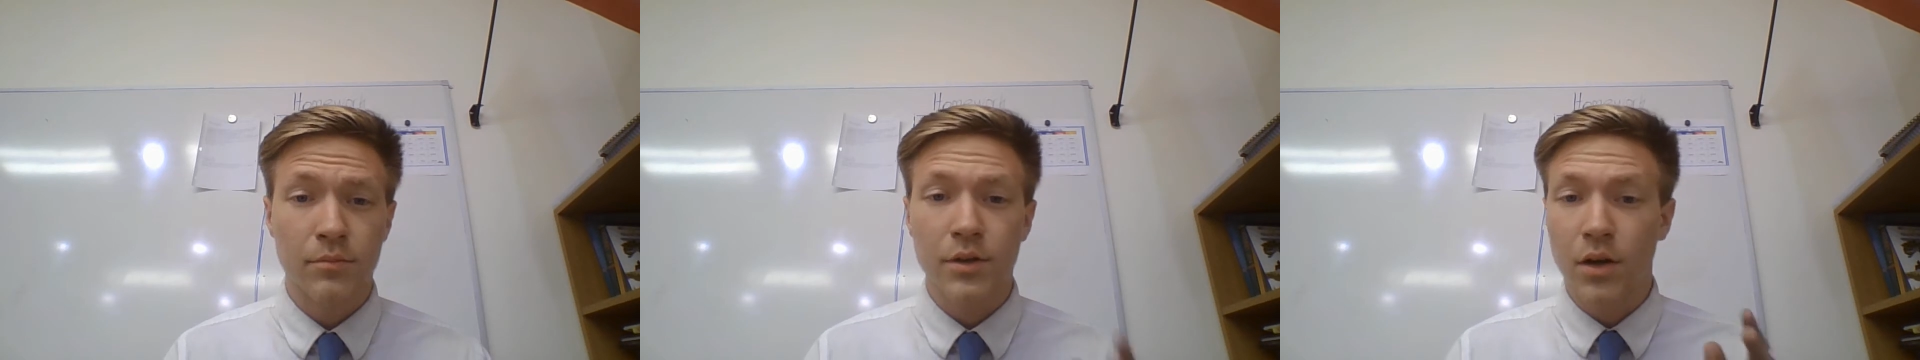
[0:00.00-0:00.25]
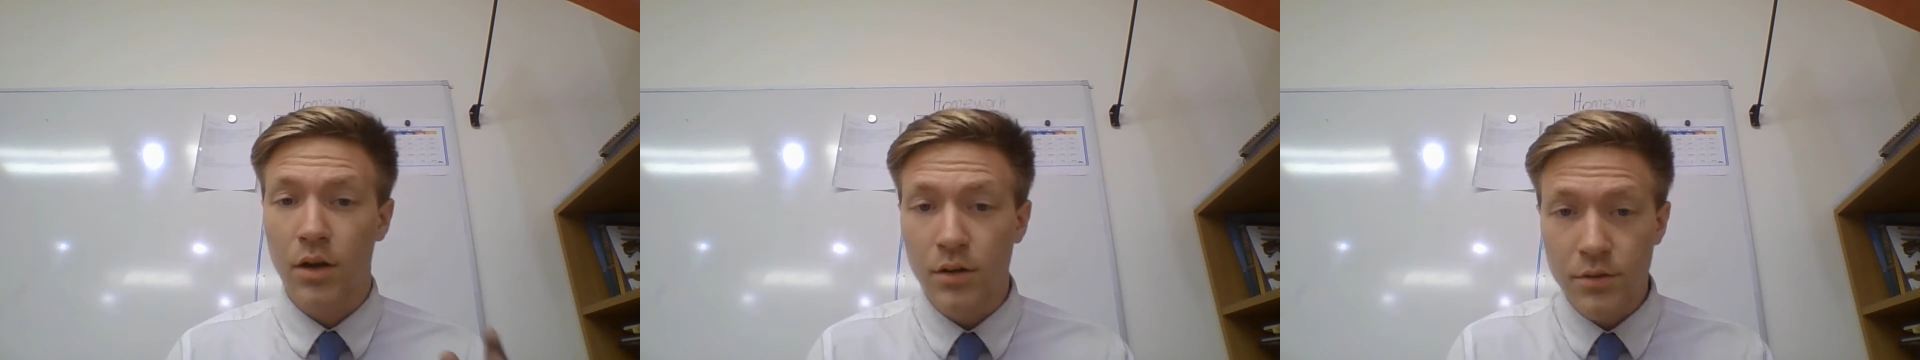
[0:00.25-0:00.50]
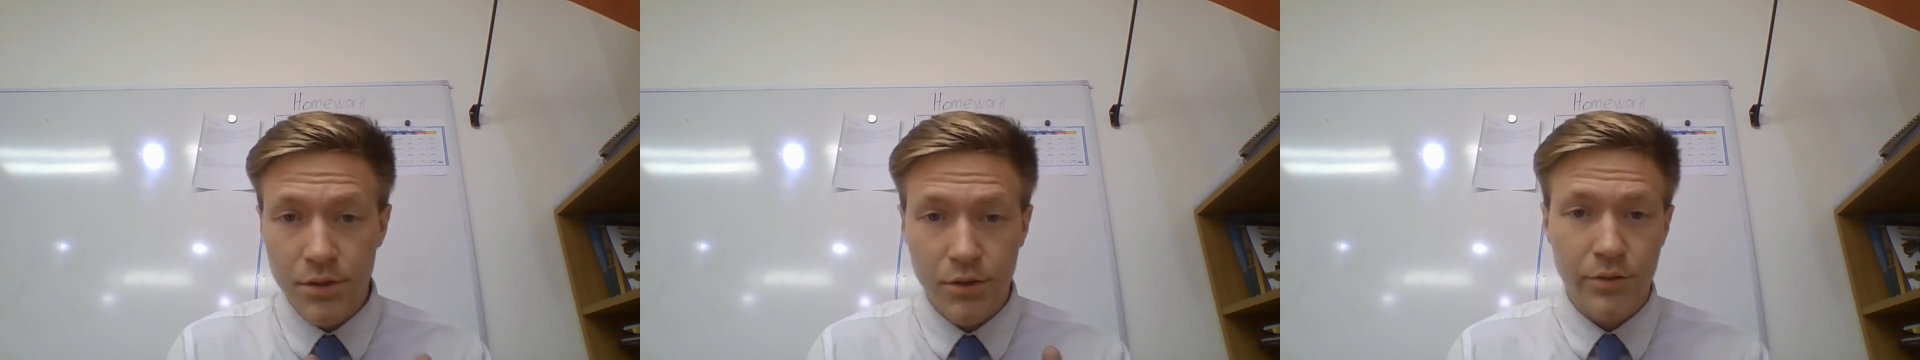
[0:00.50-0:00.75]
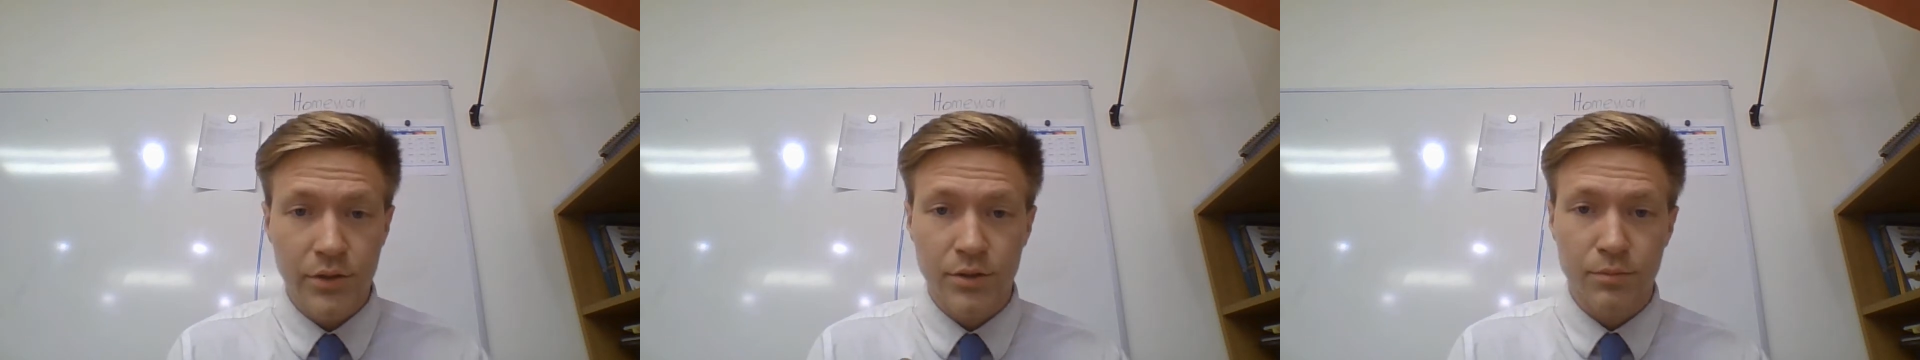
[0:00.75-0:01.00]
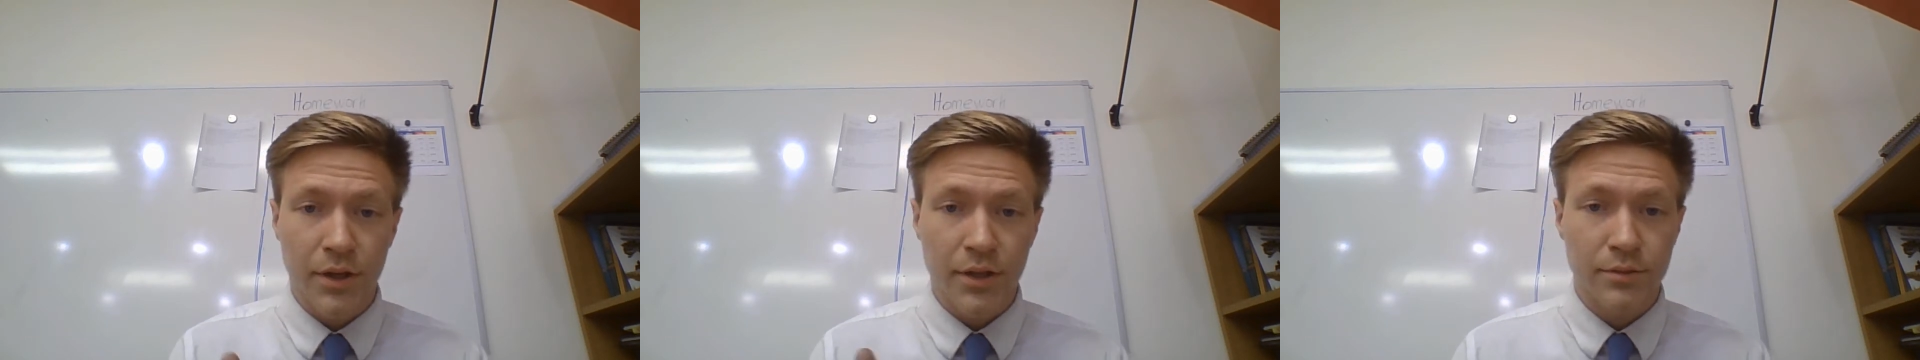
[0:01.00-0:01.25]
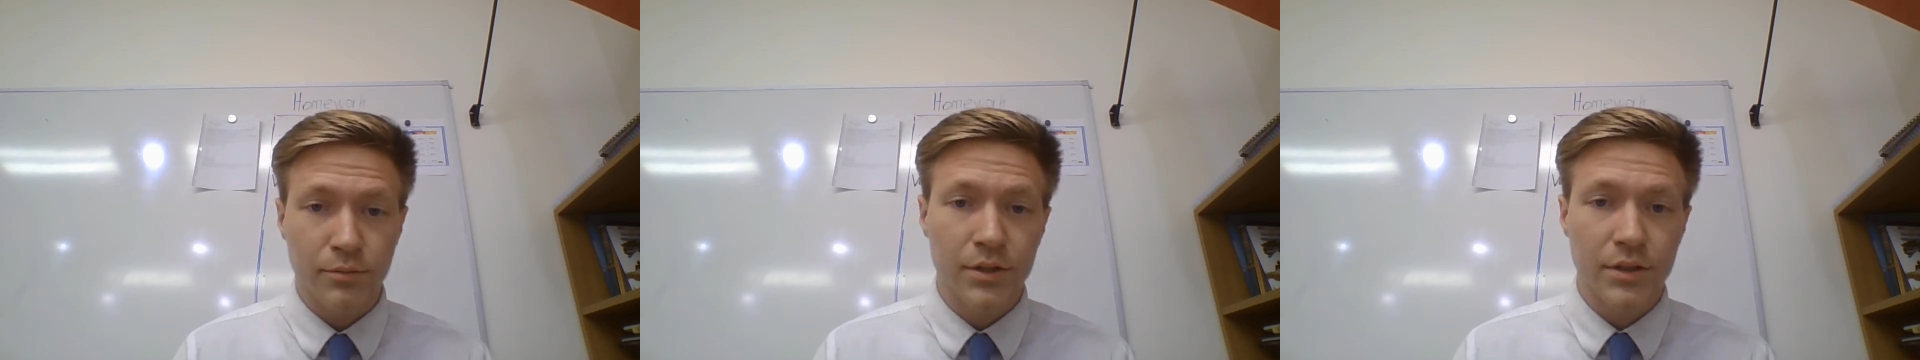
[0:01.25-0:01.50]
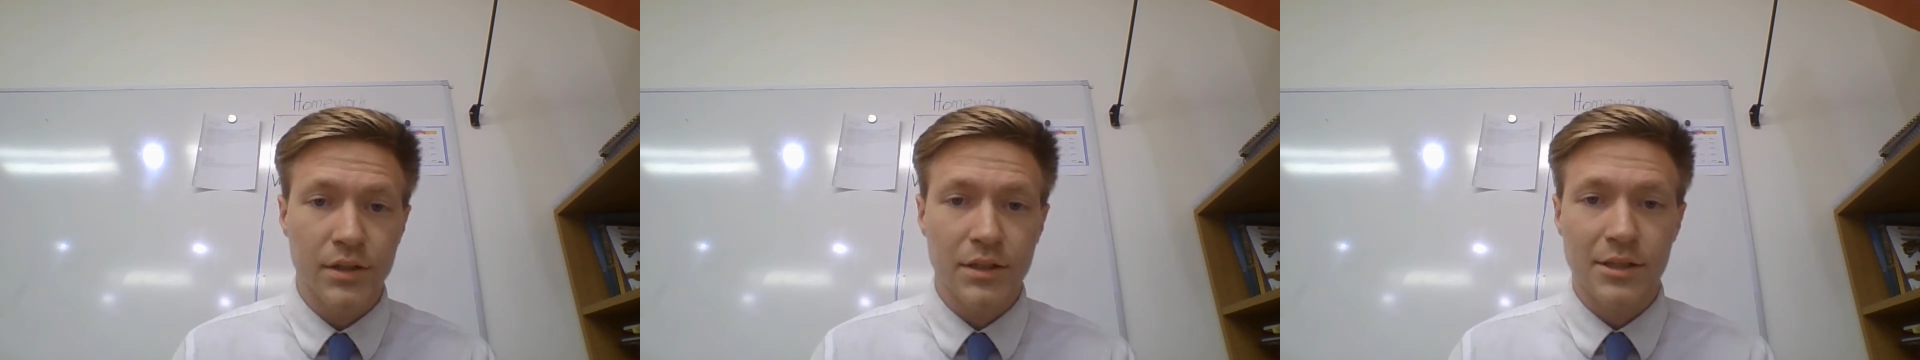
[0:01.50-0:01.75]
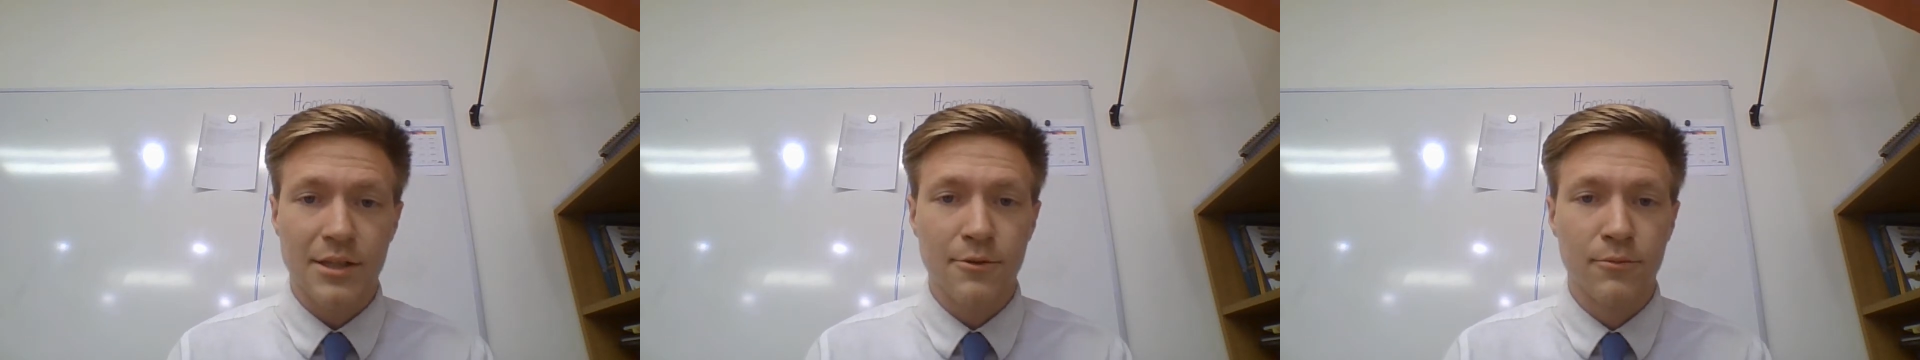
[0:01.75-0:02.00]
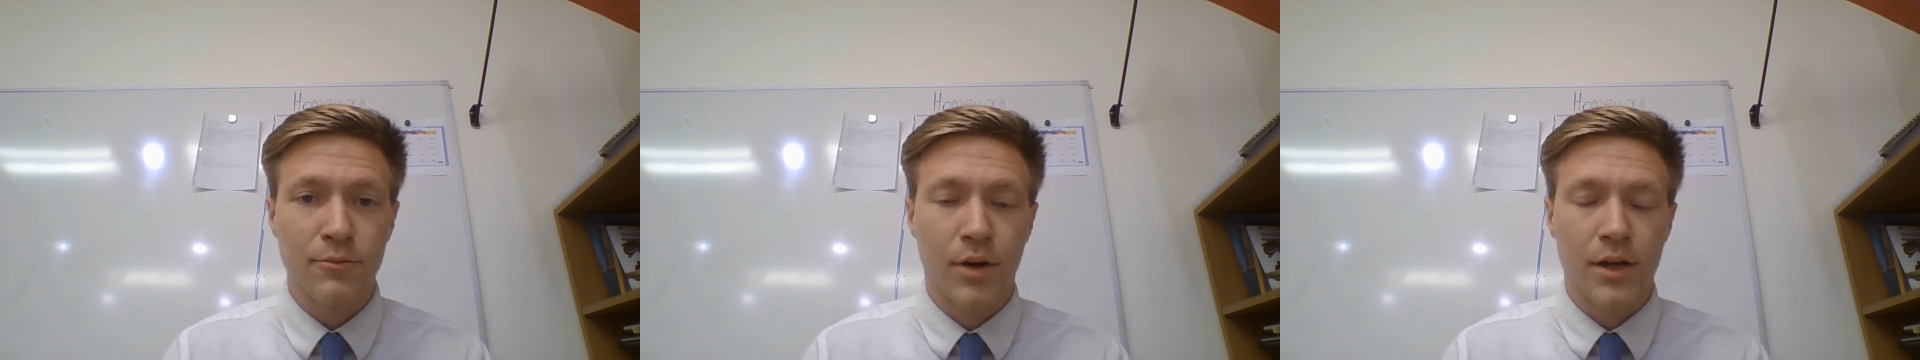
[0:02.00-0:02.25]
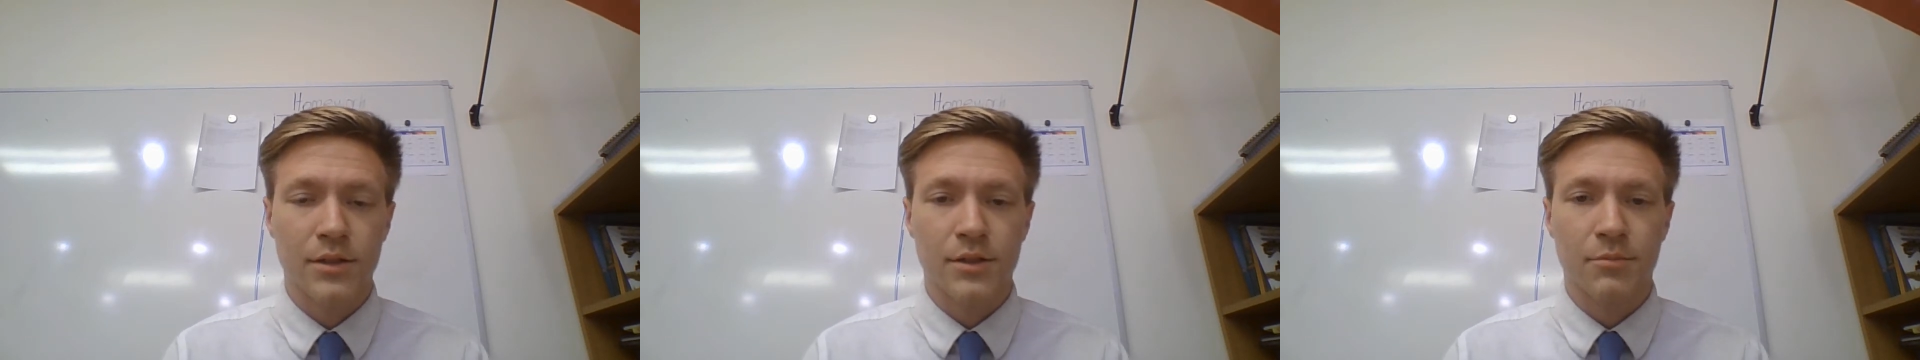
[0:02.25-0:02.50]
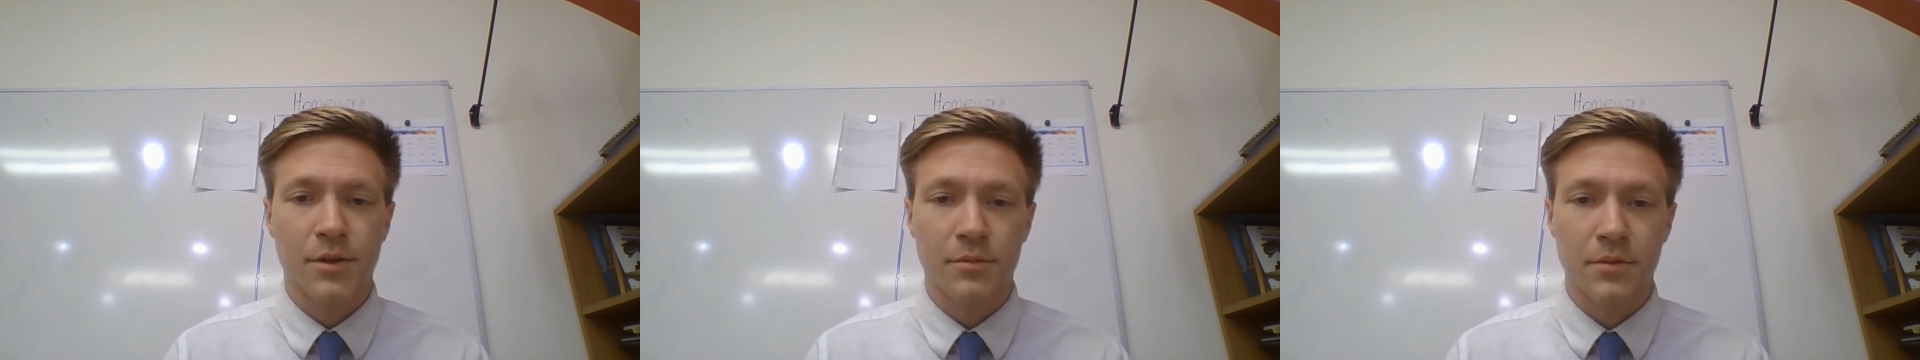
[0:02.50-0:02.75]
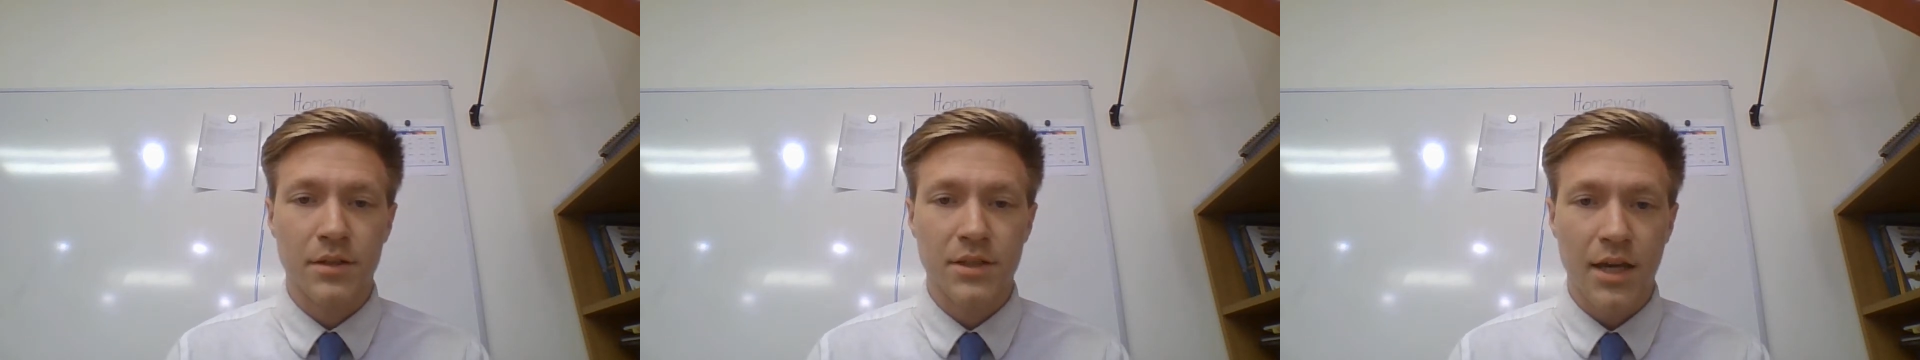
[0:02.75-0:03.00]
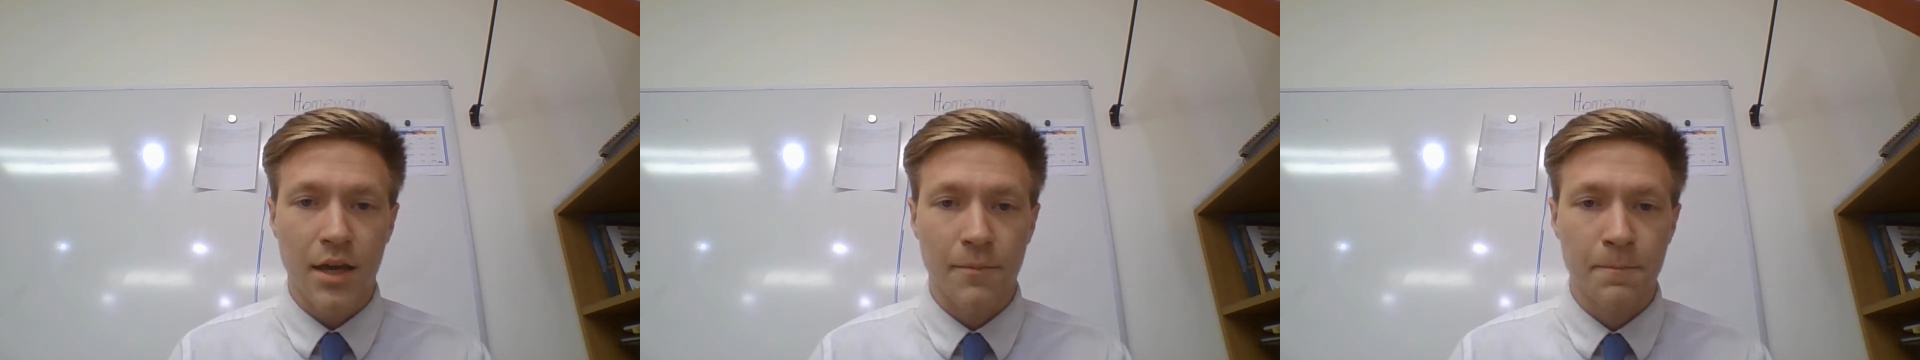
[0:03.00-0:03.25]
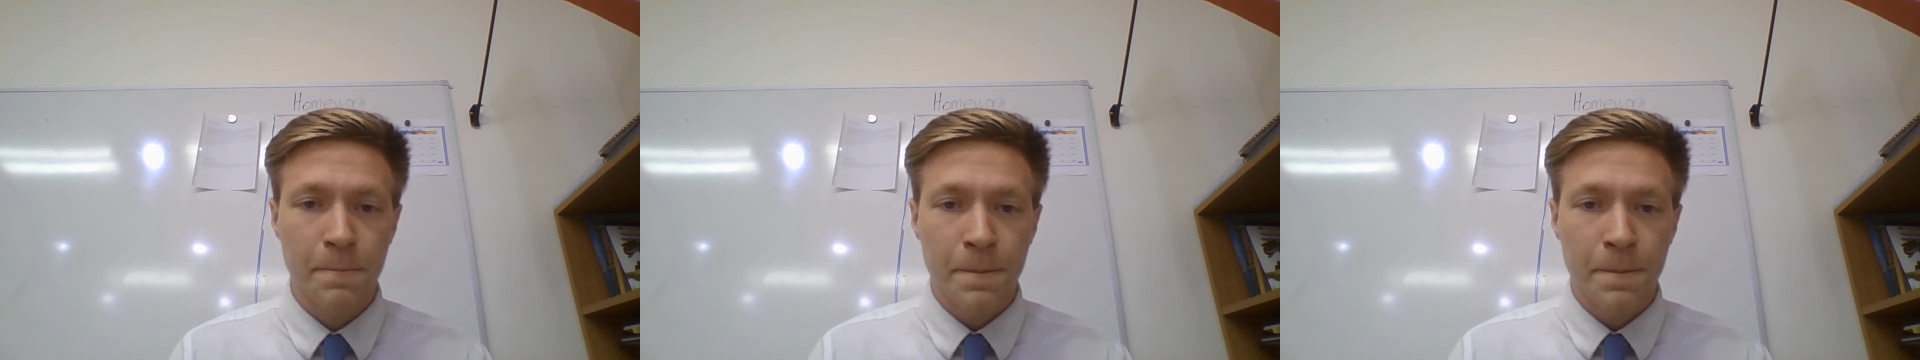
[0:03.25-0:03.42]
but also express what it is that you want to be able to say?